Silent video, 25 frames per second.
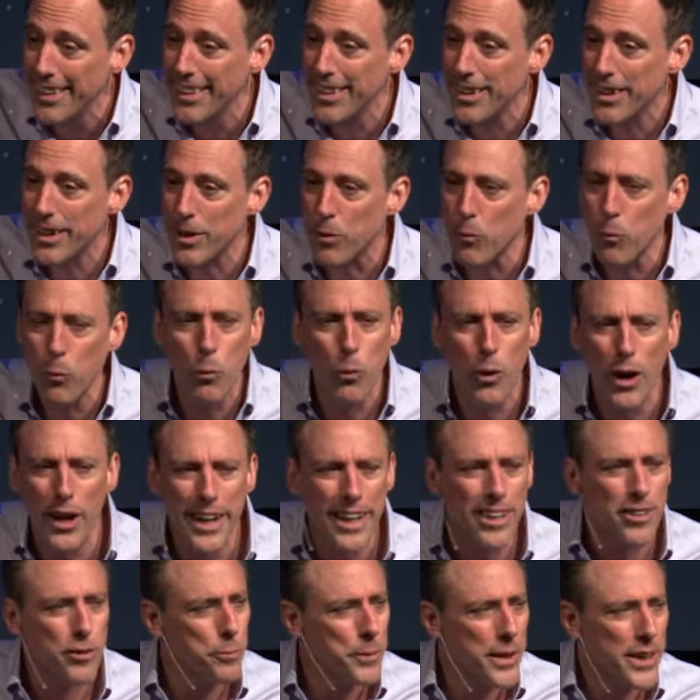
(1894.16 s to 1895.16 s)
like, what
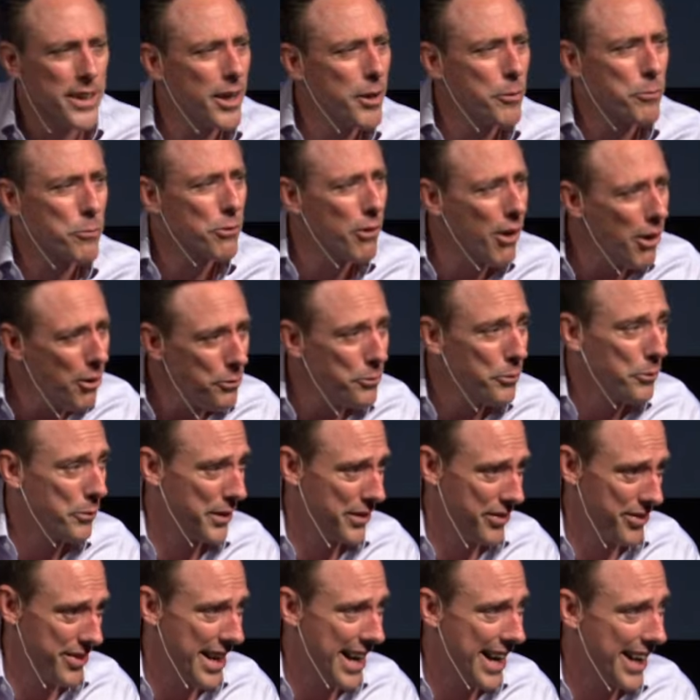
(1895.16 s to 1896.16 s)
has become wrong
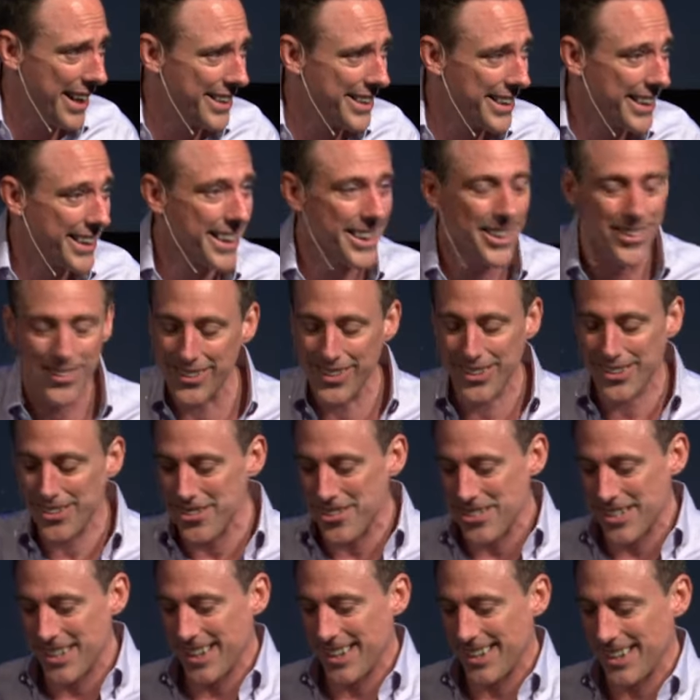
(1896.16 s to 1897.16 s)
with that? Like, I don't
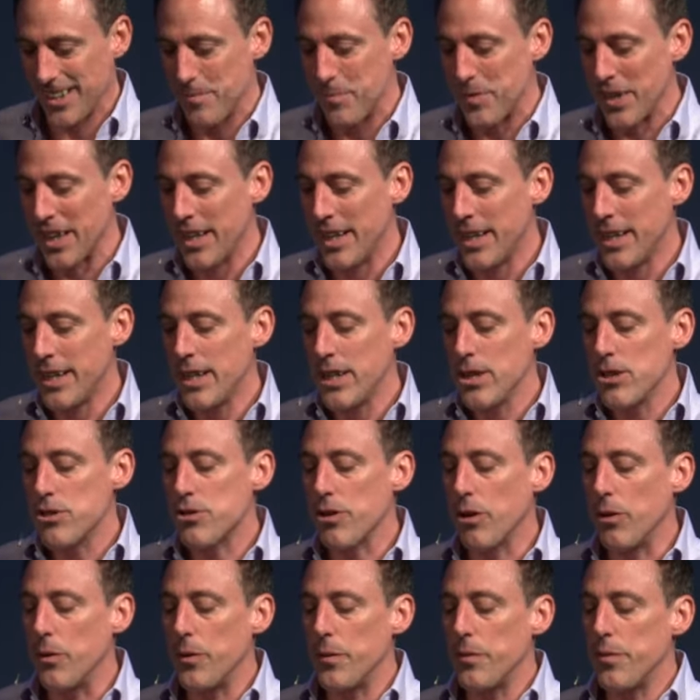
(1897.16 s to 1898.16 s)
understand it.
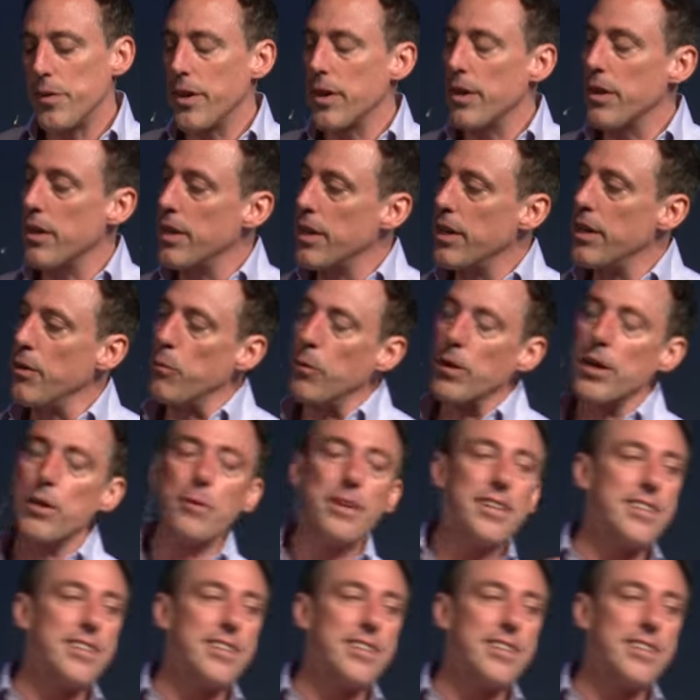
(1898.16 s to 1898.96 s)
So here, what do we